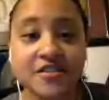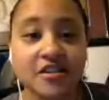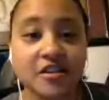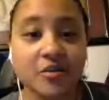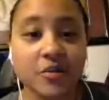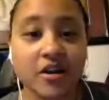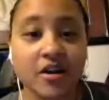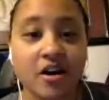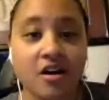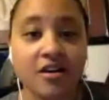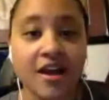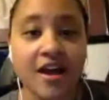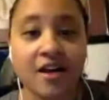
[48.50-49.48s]
that we
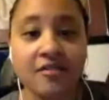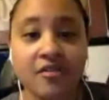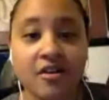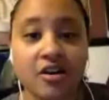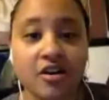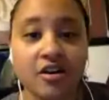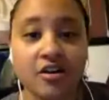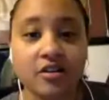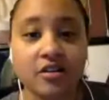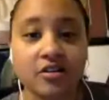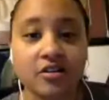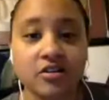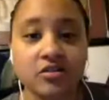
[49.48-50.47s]
are live
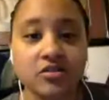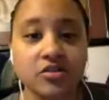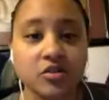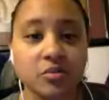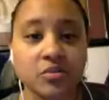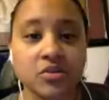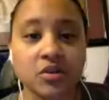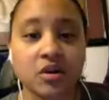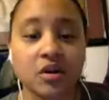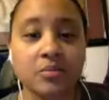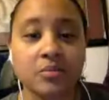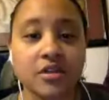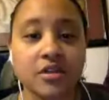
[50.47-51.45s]
on YouTube. So
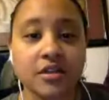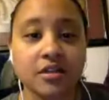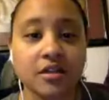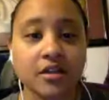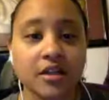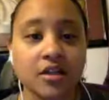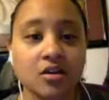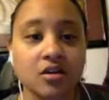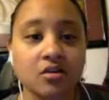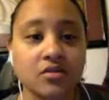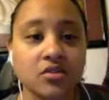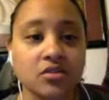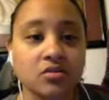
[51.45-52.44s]
I'm sending the link
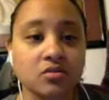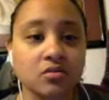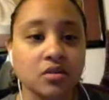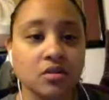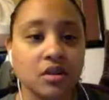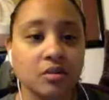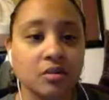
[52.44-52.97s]
over to the